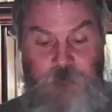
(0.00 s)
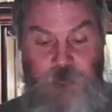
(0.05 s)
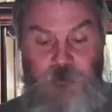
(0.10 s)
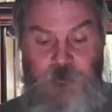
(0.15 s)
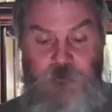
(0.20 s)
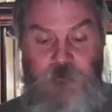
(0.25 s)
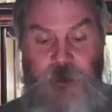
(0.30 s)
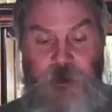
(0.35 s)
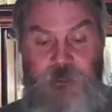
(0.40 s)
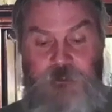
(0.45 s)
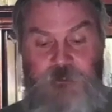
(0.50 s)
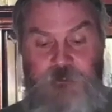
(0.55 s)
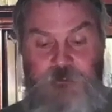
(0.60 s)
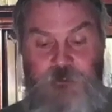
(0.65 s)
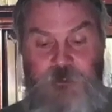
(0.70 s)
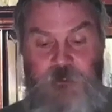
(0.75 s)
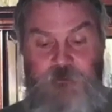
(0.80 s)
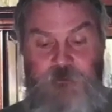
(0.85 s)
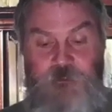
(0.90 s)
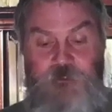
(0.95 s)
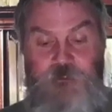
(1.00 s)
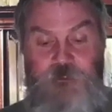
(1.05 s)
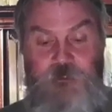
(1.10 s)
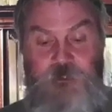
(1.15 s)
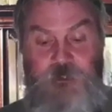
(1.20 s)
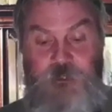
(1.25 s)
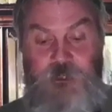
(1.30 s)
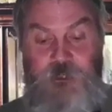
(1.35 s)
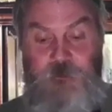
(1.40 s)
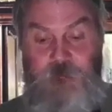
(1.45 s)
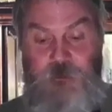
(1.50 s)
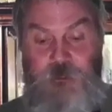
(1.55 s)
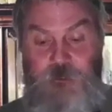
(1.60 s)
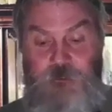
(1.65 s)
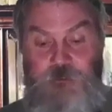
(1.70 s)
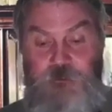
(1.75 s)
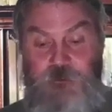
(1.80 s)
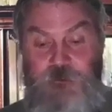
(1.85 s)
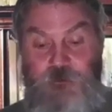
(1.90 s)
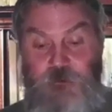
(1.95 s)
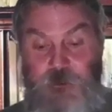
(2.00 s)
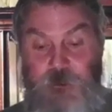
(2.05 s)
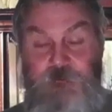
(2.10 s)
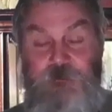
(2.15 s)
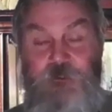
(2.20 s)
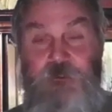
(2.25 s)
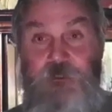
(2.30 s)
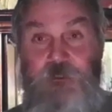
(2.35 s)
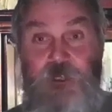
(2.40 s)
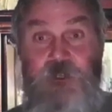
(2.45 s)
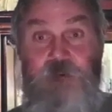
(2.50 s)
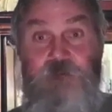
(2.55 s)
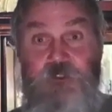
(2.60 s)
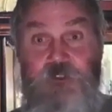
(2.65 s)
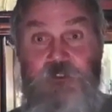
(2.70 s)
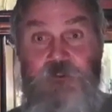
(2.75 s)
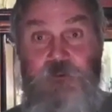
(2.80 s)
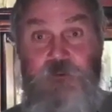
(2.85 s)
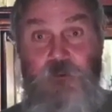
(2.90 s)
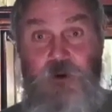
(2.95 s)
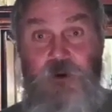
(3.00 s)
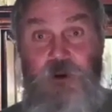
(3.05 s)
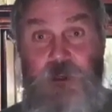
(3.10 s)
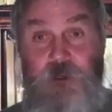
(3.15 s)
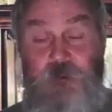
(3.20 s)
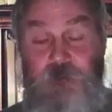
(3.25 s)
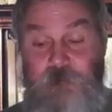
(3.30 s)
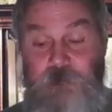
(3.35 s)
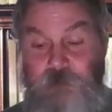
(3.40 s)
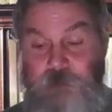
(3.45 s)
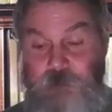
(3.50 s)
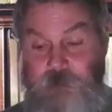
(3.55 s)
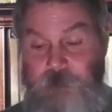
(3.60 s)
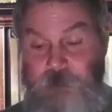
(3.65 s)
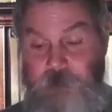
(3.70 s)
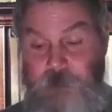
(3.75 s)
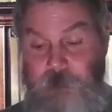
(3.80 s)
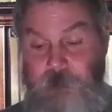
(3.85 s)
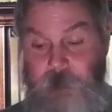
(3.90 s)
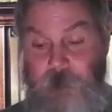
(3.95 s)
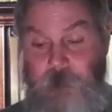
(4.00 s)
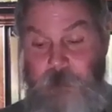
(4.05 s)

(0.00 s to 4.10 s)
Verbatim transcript: So we got four righteous servants to come and a description of just one.